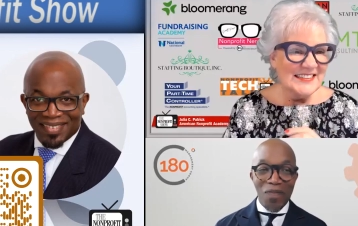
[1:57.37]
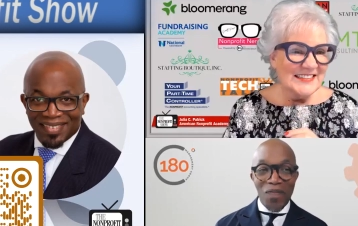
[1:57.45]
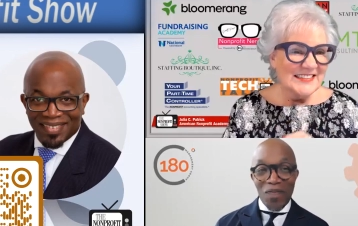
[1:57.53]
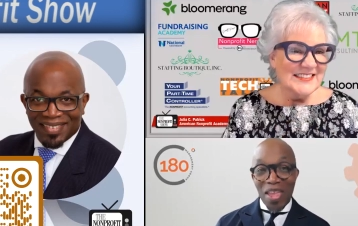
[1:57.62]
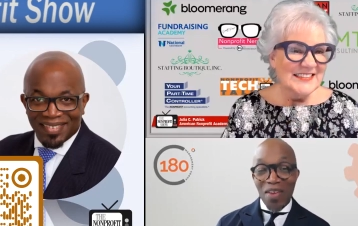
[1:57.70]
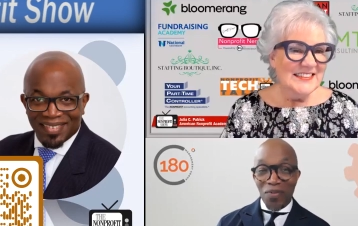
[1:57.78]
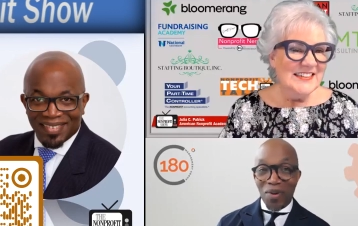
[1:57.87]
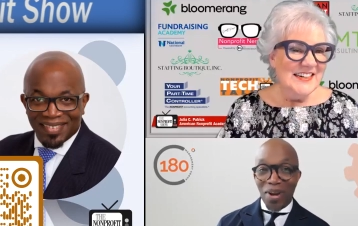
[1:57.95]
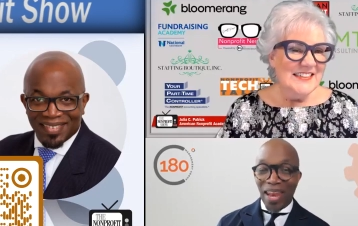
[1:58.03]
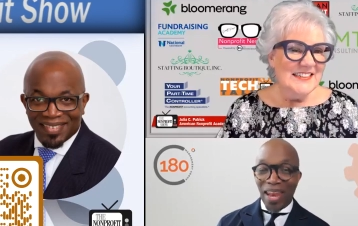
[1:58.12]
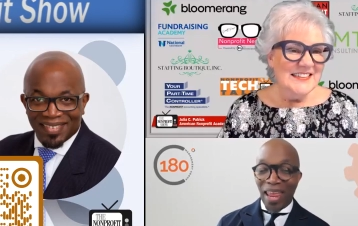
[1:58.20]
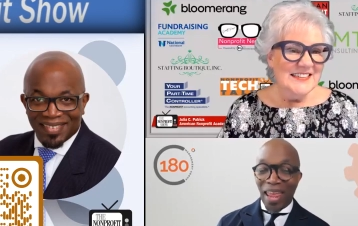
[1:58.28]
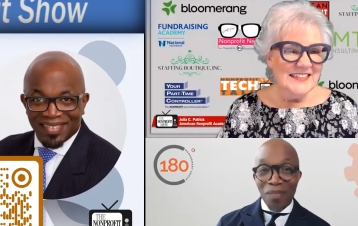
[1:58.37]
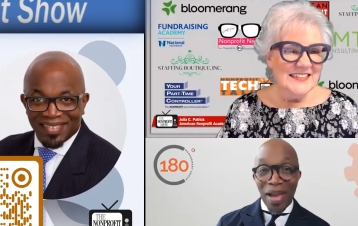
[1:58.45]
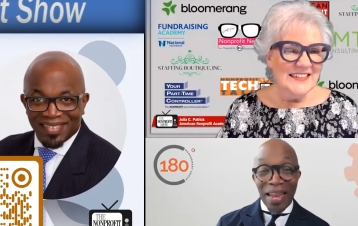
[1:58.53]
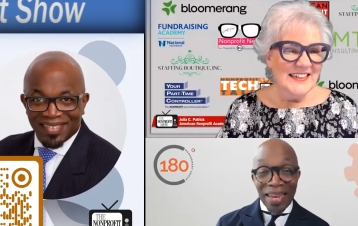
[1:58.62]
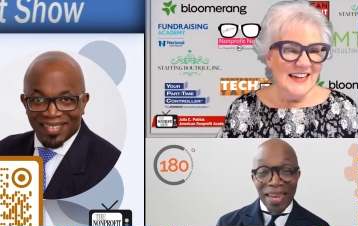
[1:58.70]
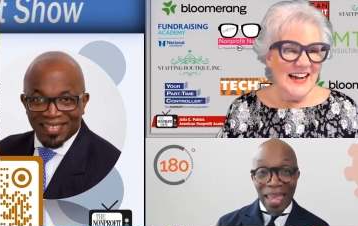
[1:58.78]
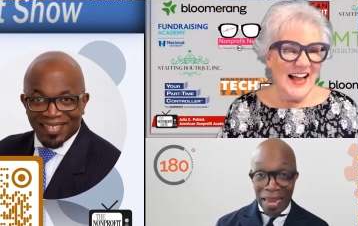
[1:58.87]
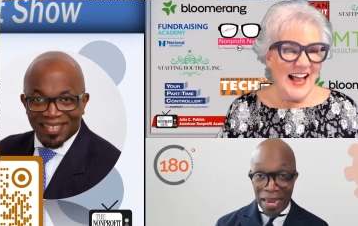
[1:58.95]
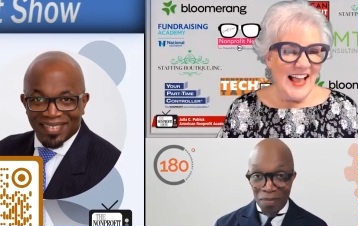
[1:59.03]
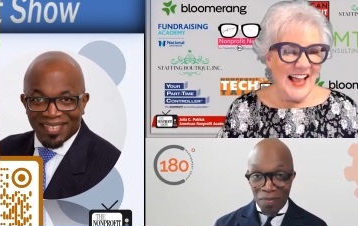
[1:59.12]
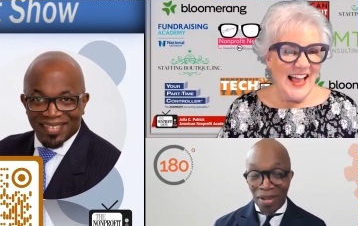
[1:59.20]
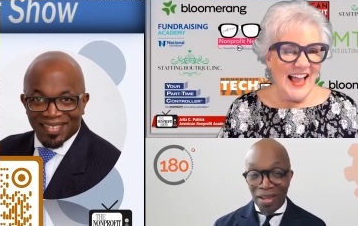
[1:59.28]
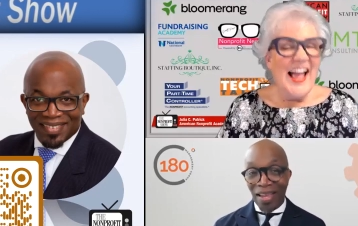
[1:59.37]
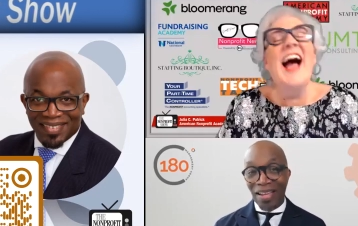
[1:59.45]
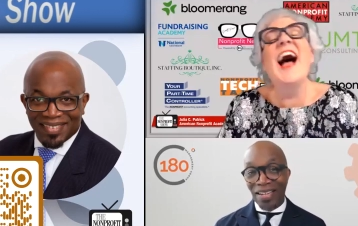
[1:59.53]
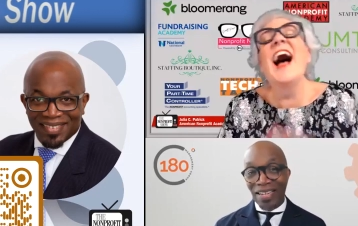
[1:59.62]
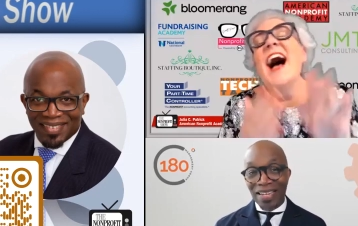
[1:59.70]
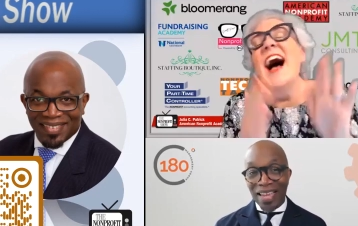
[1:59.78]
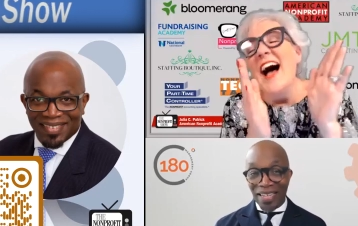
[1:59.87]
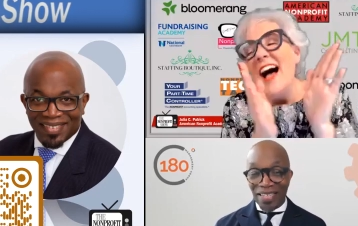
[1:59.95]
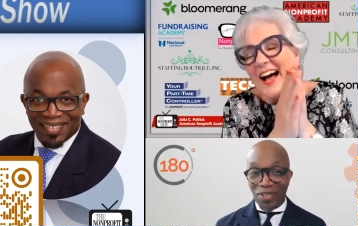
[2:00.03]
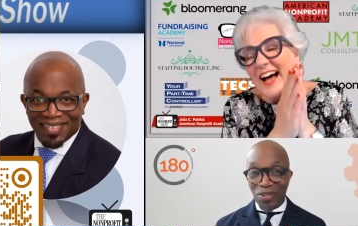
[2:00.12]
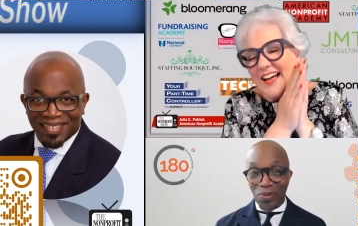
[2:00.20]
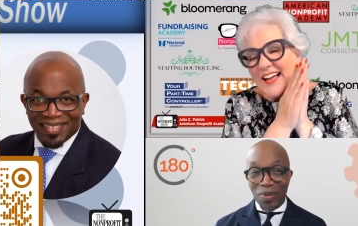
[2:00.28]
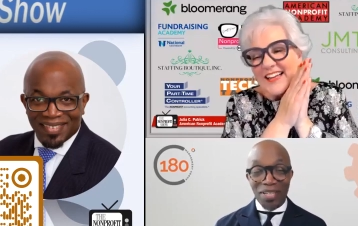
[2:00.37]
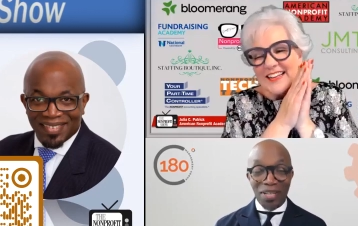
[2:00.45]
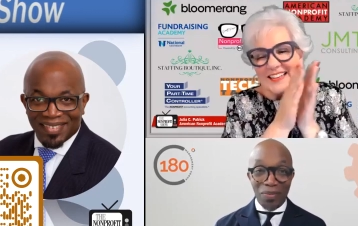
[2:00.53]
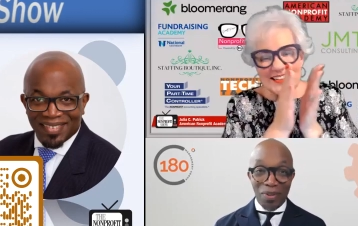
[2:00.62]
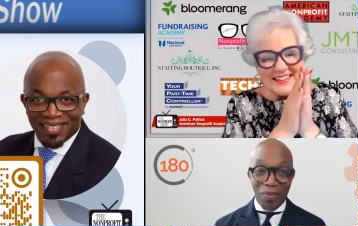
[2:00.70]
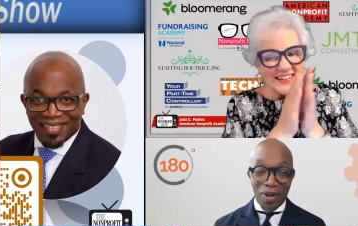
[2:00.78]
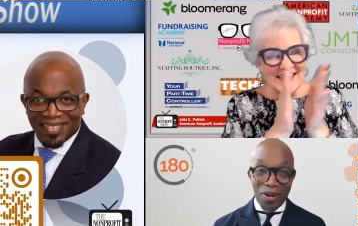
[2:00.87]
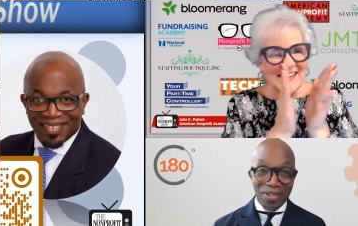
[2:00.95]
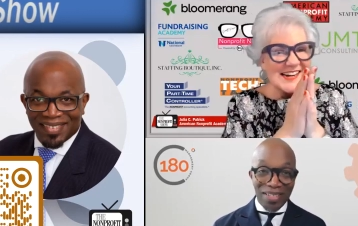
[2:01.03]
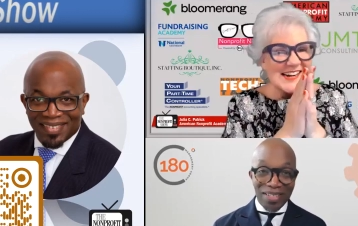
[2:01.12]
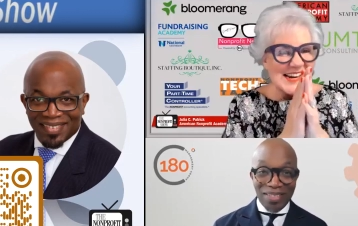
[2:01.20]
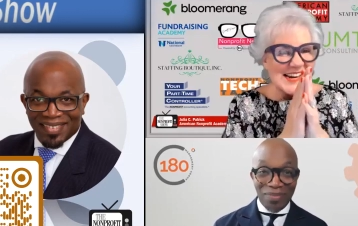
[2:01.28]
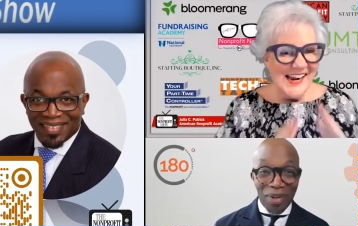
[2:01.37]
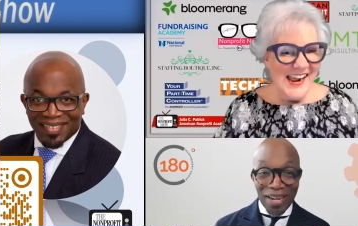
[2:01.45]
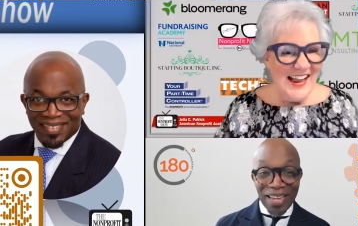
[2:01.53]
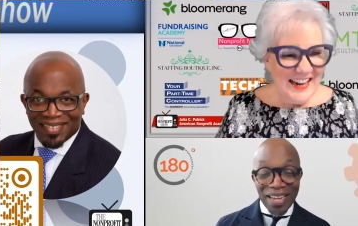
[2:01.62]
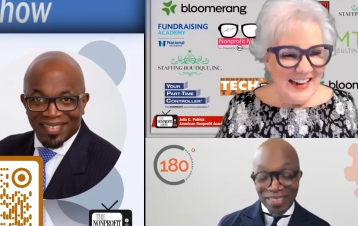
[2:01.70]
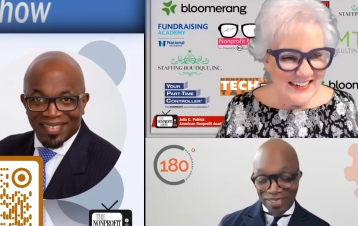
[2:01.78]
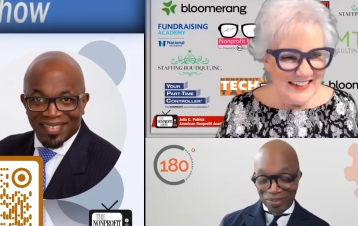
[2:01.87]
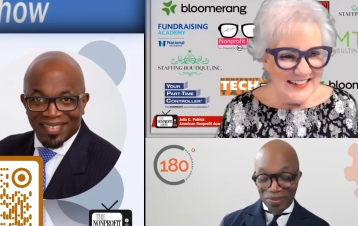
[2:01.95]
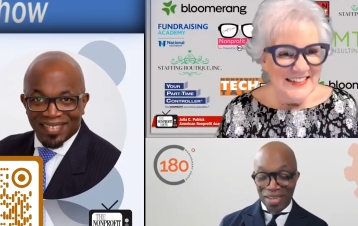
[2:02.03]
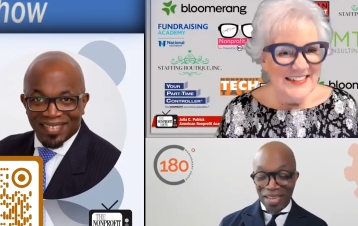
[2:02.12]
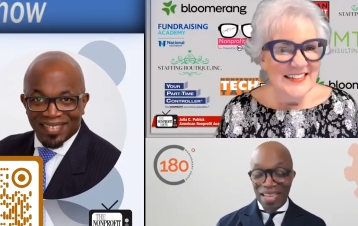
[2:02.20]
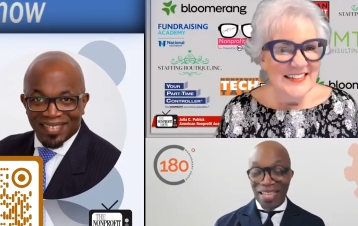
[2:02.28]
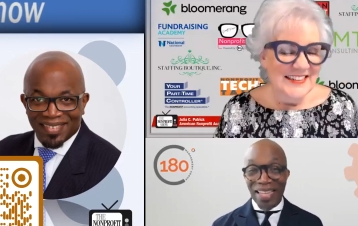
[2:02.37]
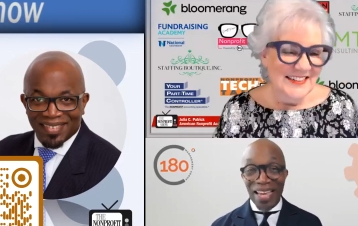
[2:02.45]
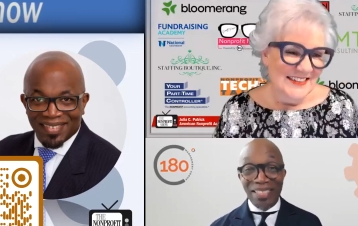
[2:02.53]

Speaker 1: favorite and my name connected to each other with regards to this podcast. So that's